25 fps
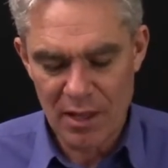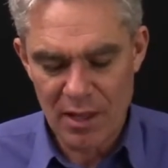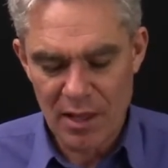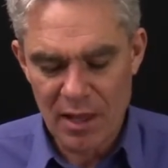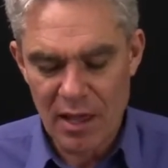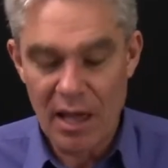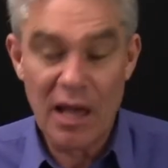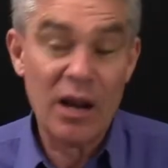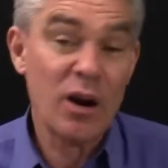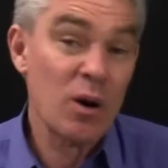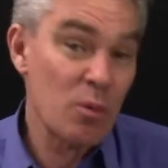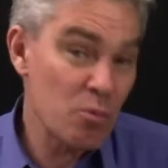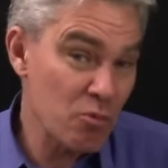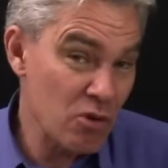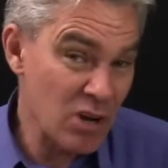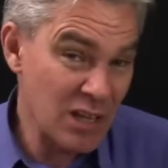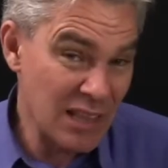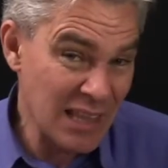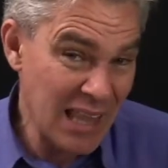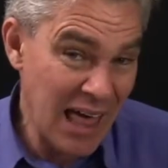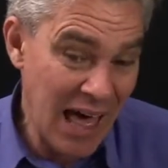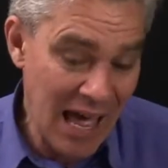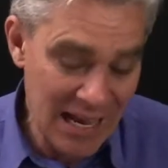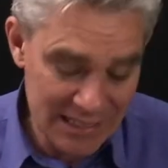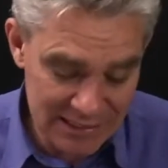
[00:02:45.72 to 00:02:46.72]
And I'm
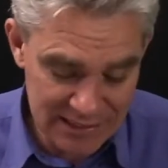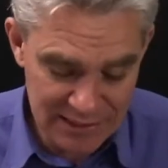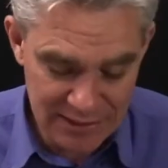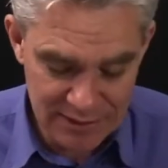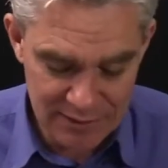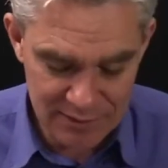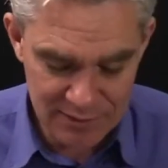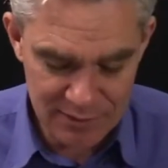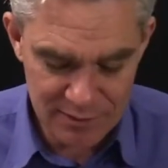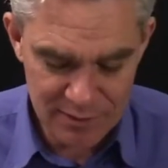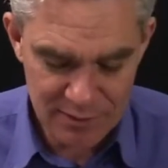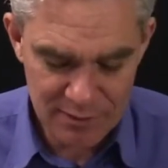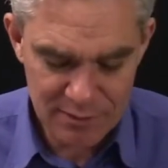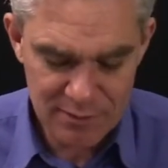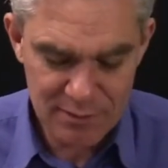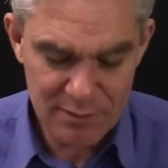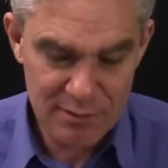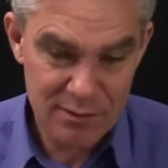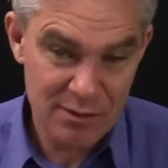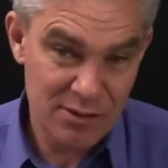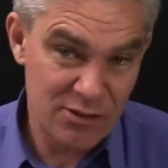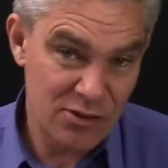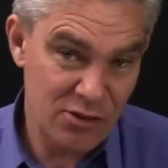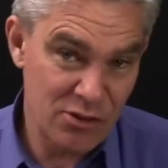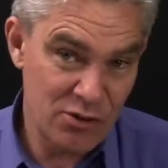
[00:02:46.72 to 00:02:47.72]
reluctant
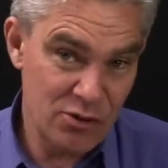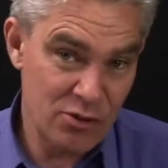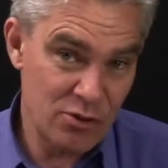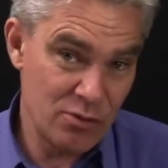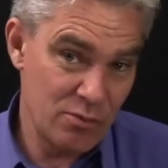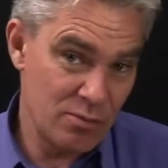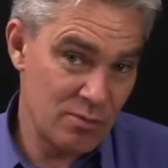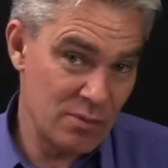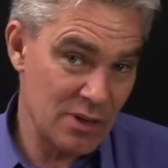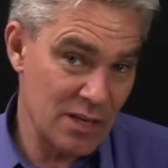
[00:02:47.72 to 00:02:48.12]
to